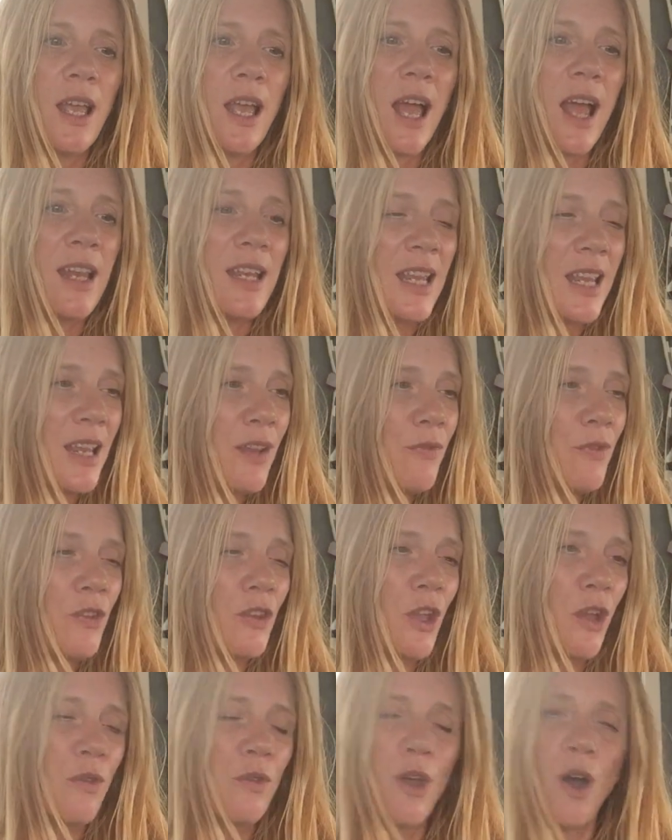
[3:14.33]
And even
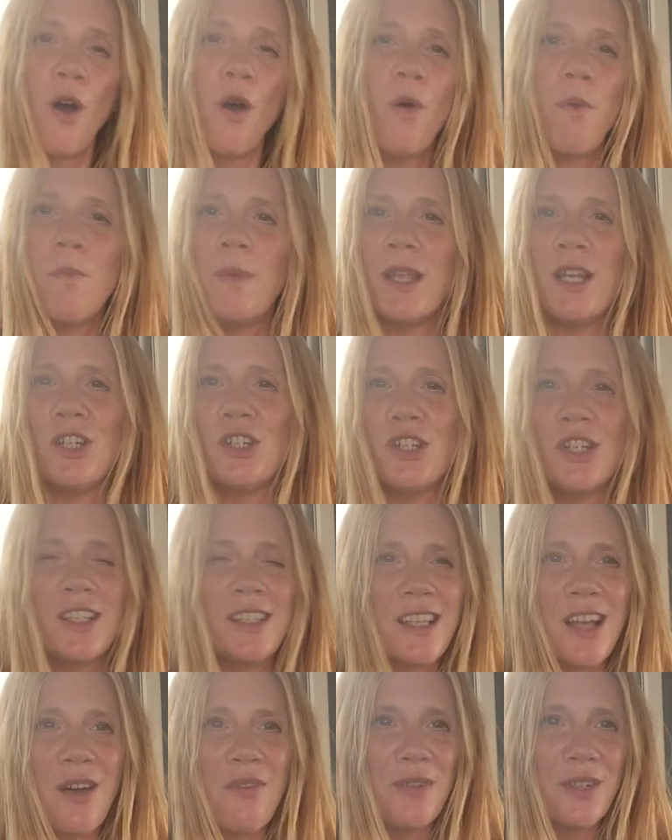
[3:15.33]
though the whole beach
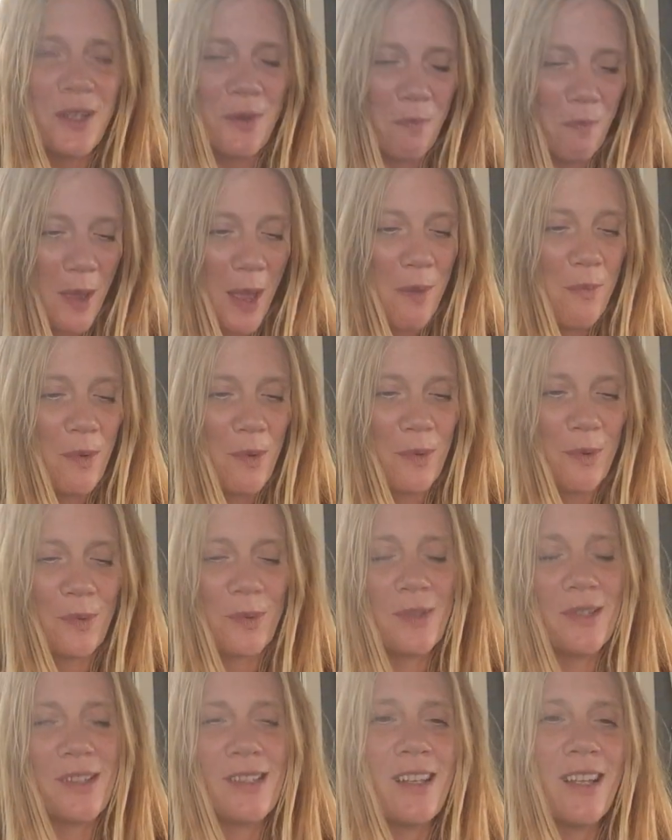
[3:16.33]
is covered in
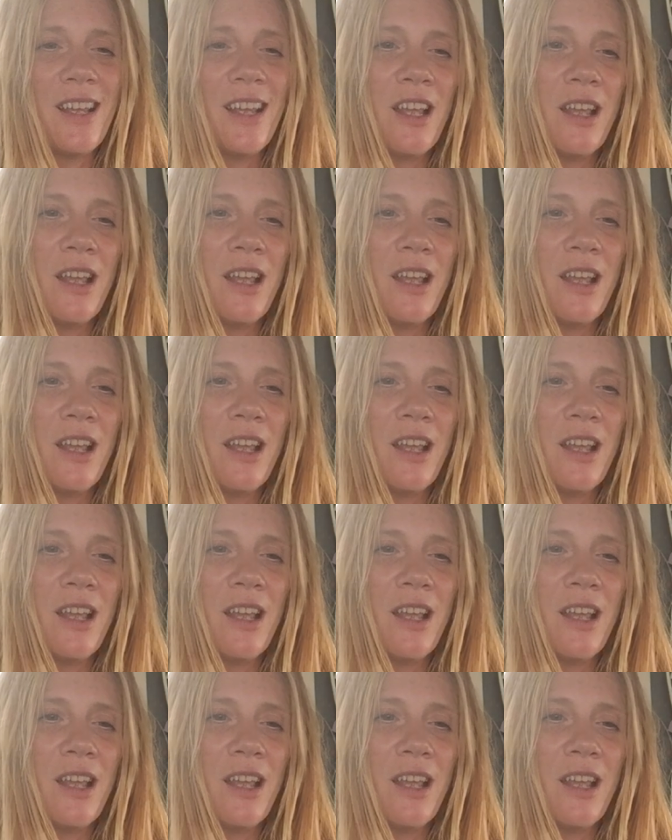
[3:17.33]
pebbles,